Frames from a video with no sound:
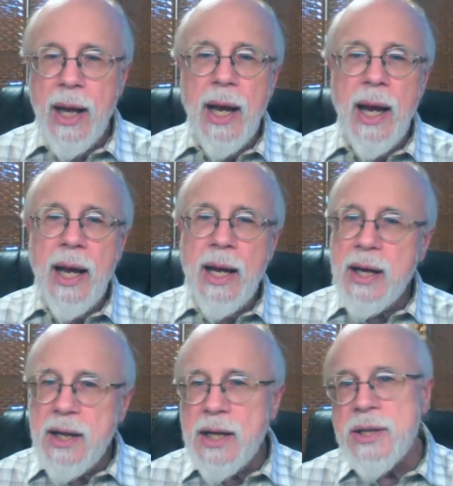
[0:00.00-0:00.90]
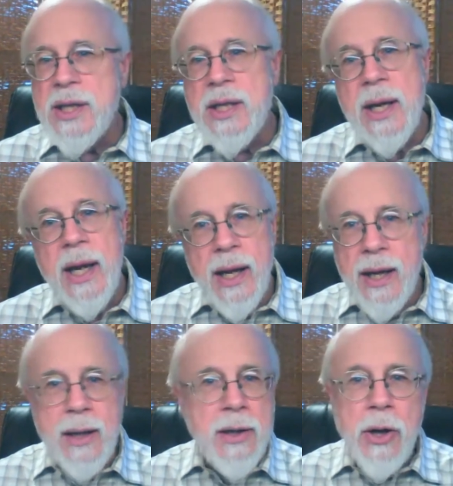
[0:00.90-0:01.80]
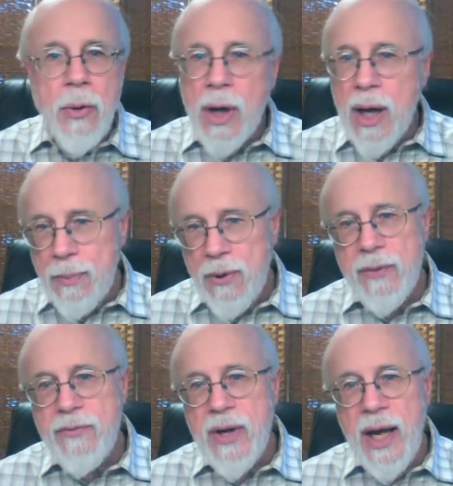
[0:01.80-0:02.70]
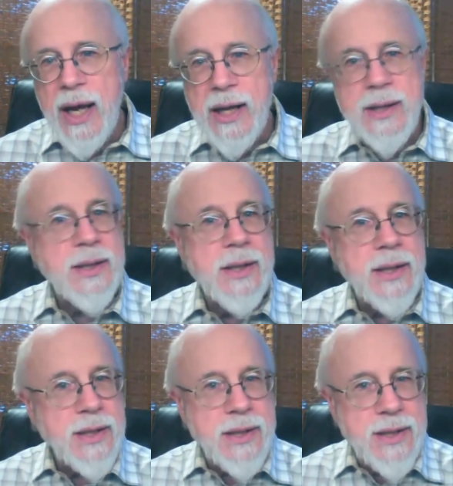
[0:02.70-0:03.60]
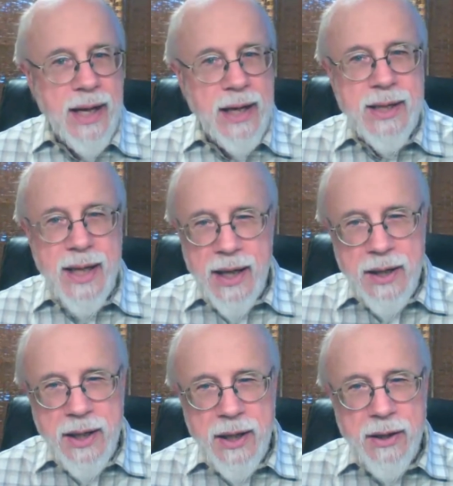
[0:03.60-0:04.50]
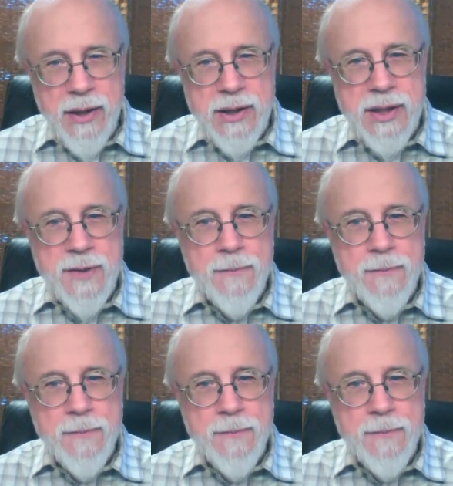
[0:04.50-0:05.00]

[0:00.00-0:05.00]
and it does it in a couple of days. It doesn't take 10 years.